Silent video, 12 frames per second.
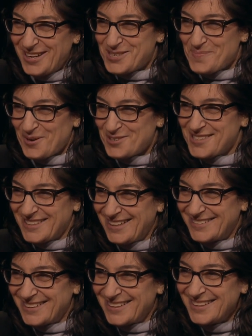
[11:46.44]
as a
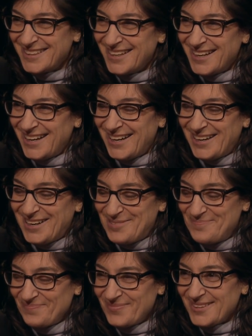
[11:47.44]
personality. Um, kind
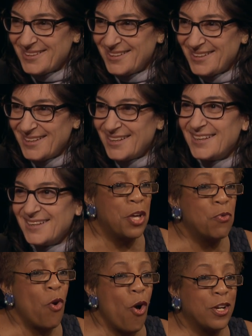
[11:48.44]
of crude and,
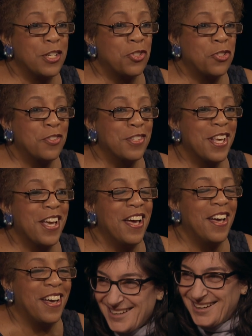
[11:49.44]
and raucous. Yeah,
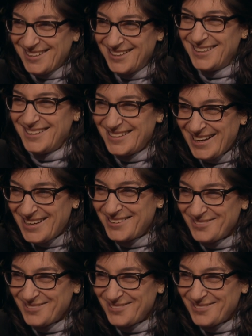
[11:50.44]
yeah, yeah,